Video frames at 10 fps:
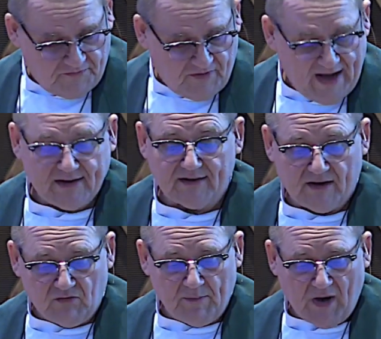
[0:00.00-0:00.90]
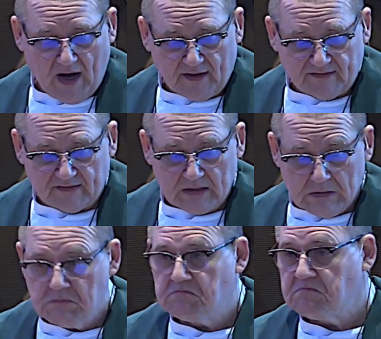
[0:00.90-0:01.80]
frightened, and remarks,
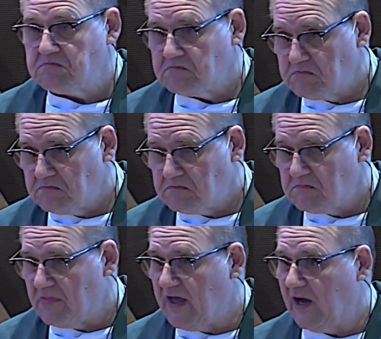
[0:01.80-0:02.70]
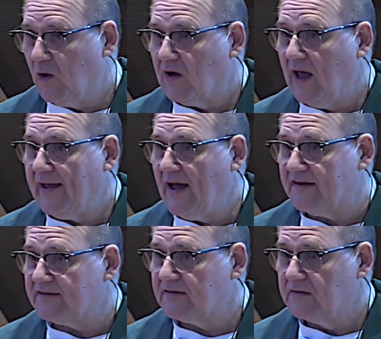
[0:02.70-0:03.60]
"They look like
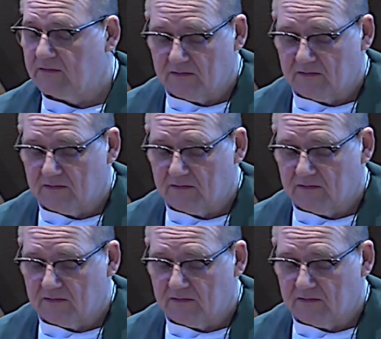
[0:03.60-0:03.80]
us."